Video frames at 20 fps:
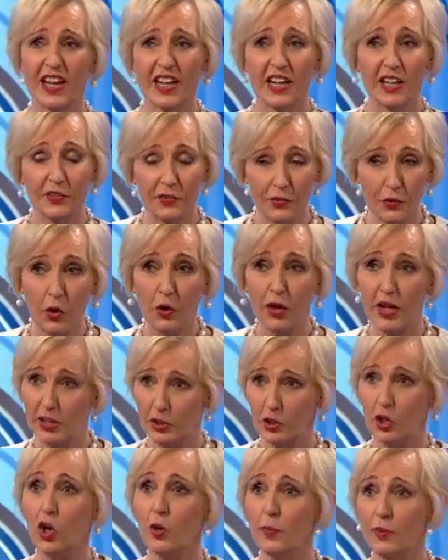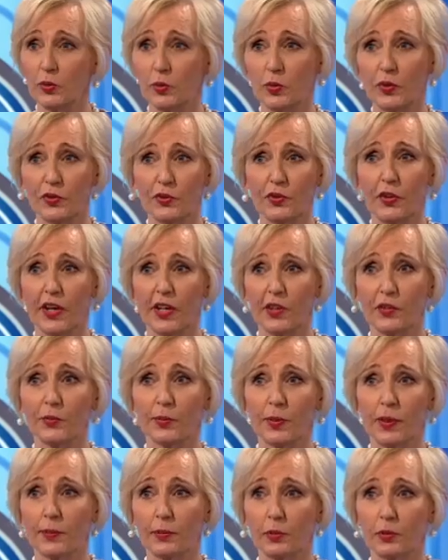It's not uncommon with trans
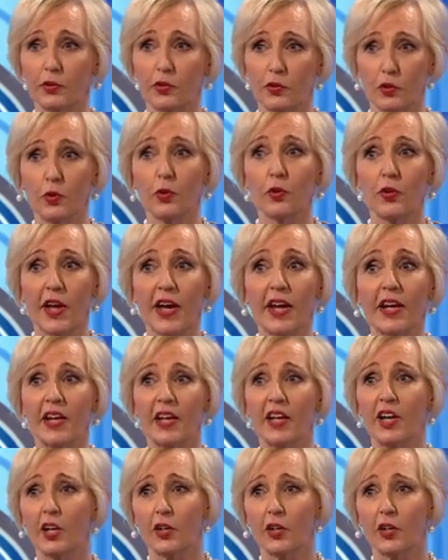people to do that,